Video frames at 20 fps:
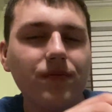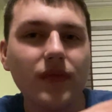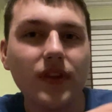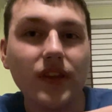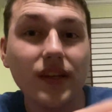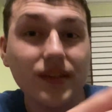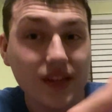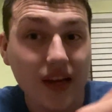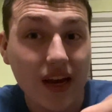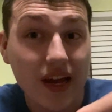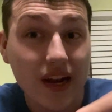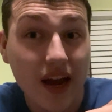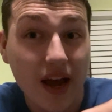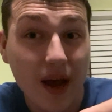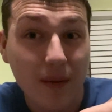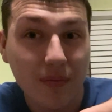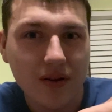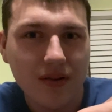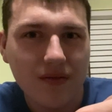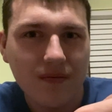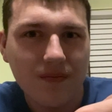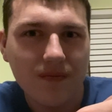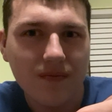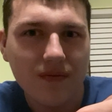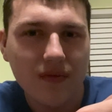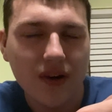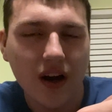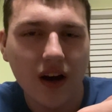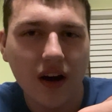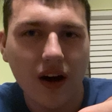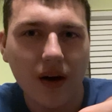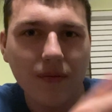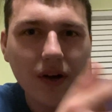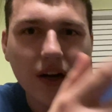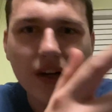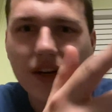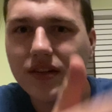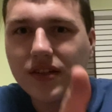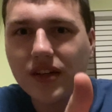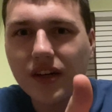This can happen. I'm not
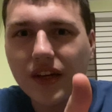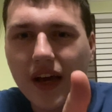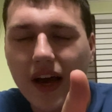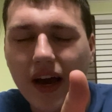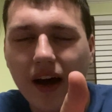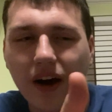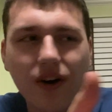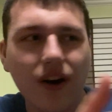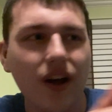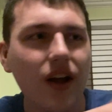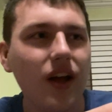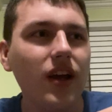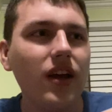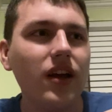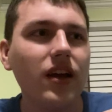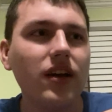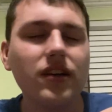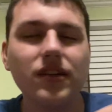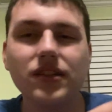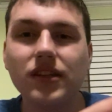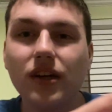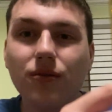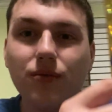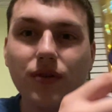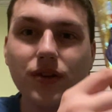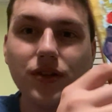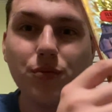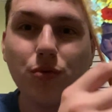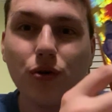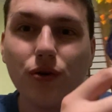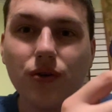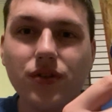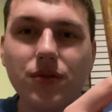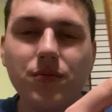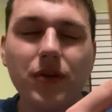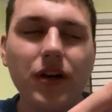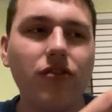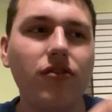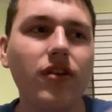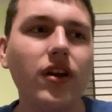going to tell you how because I don't want to spoil too
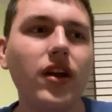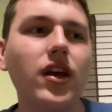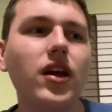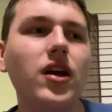much,